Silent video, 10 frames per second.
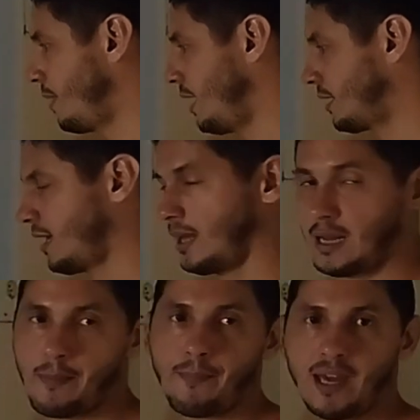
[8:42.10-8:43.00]
make an
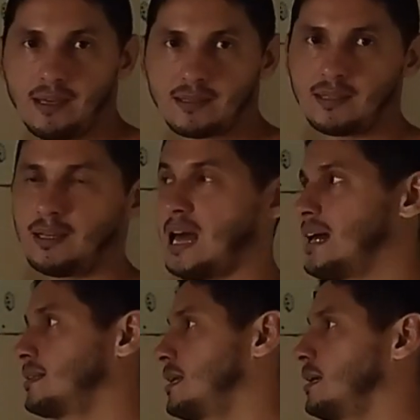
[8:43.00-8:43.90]
amazing
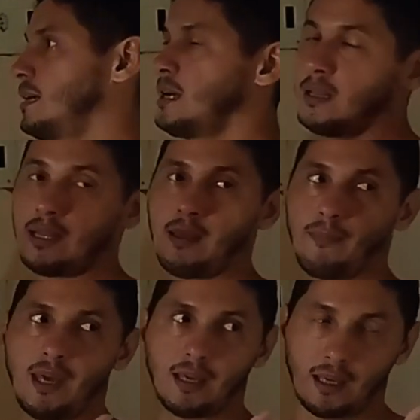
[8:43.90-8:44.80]
latte, they
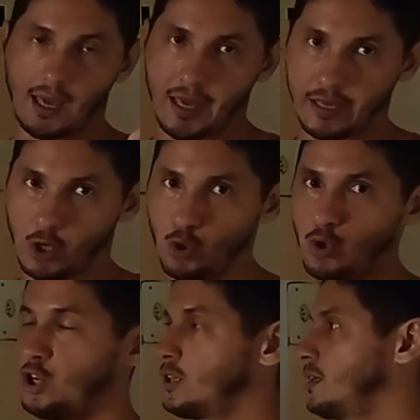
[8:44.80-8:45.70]
make a
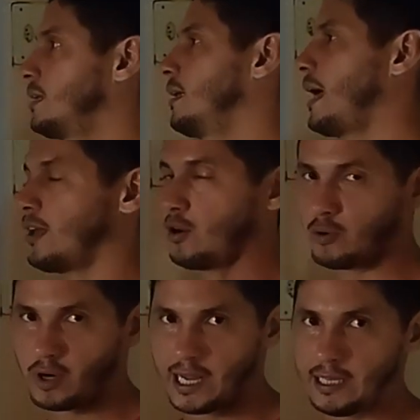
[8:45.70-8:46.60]

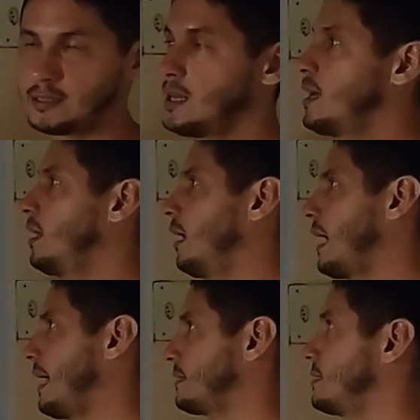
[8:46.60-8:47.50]
great
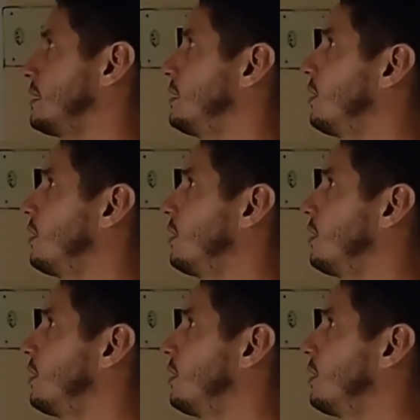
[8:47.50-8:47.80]
latte,